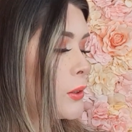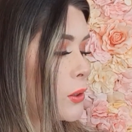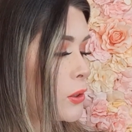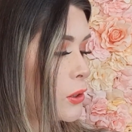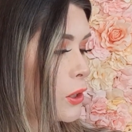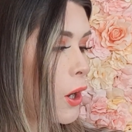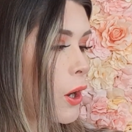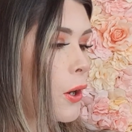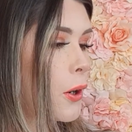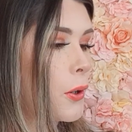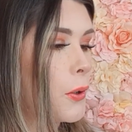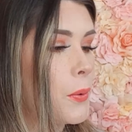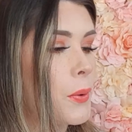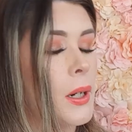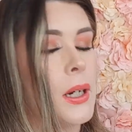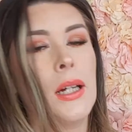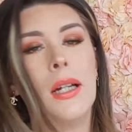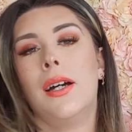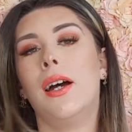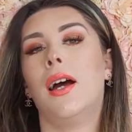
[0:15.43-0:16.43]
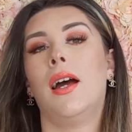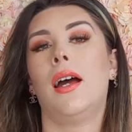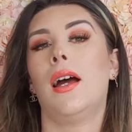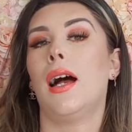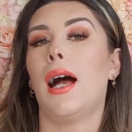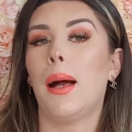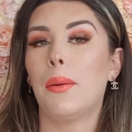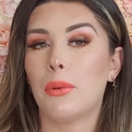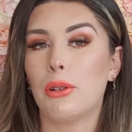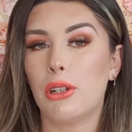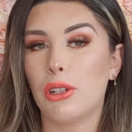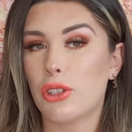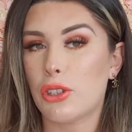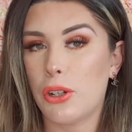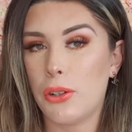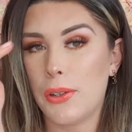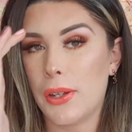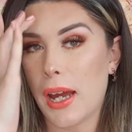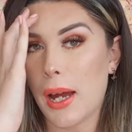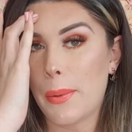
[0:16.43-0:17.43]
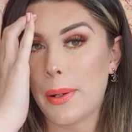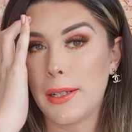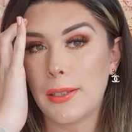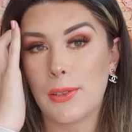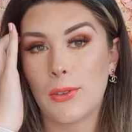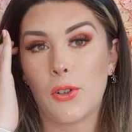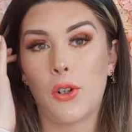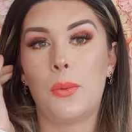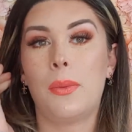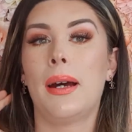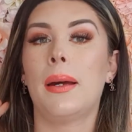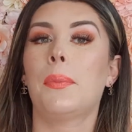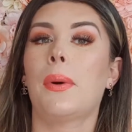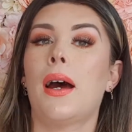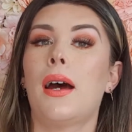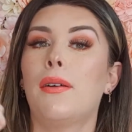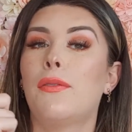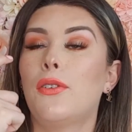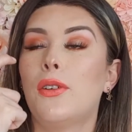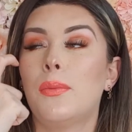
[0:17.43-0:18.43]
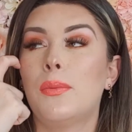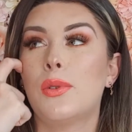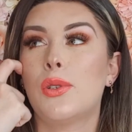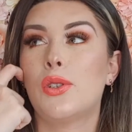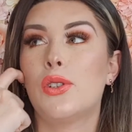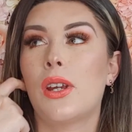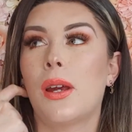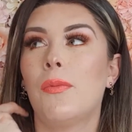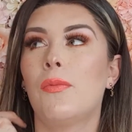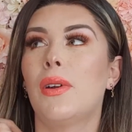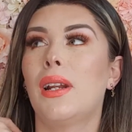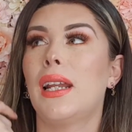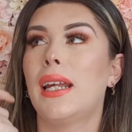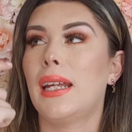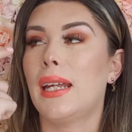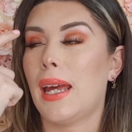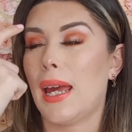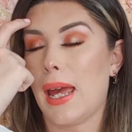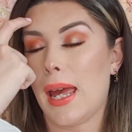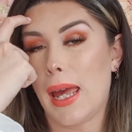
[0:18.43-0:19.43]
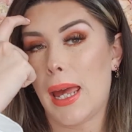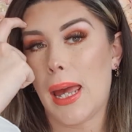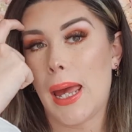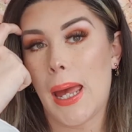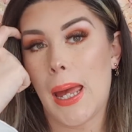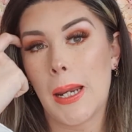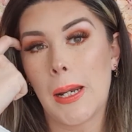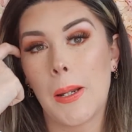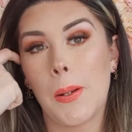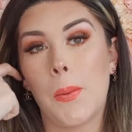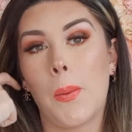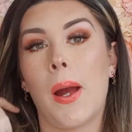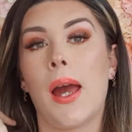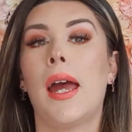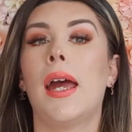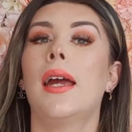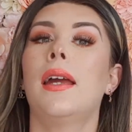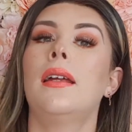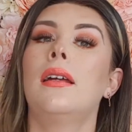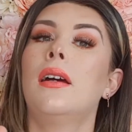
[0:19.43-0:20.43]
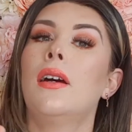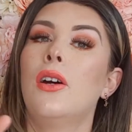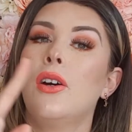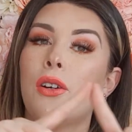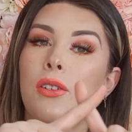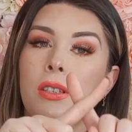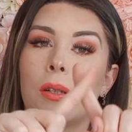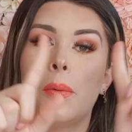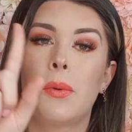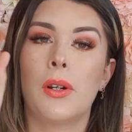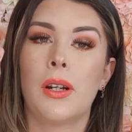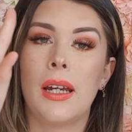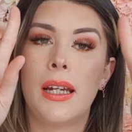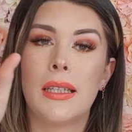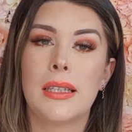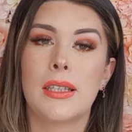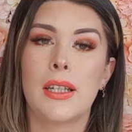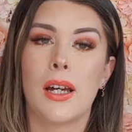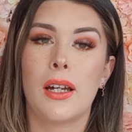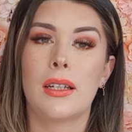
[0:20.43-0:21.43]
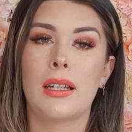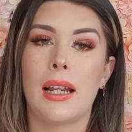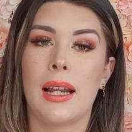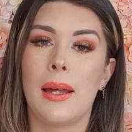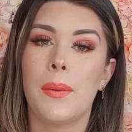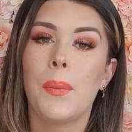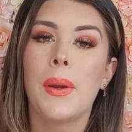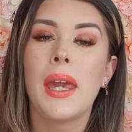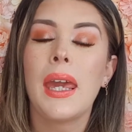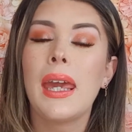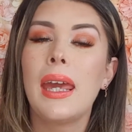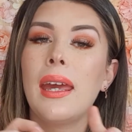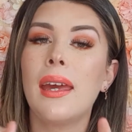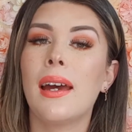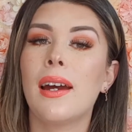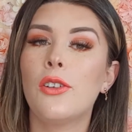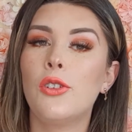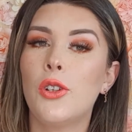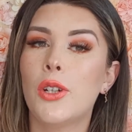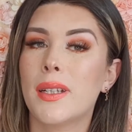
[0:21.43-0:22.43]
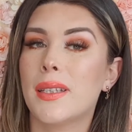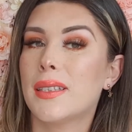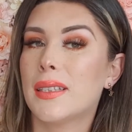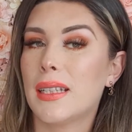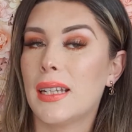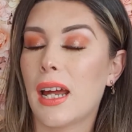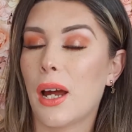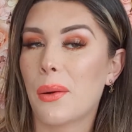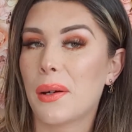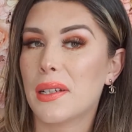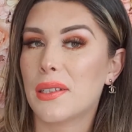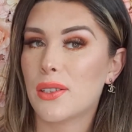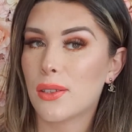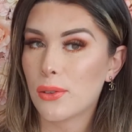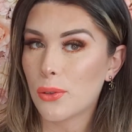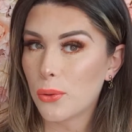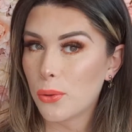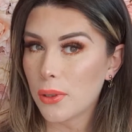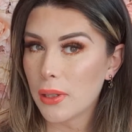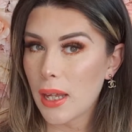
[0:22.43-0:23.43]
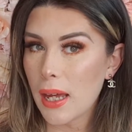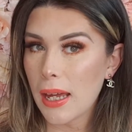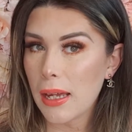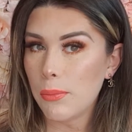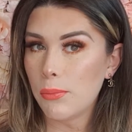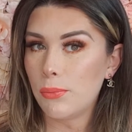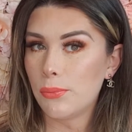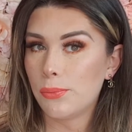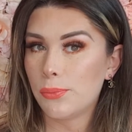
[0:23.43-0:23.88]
So, I'm going to show you how I store my perfumes generally anyway. So I'm going to insert a clip here and you can see how I store them.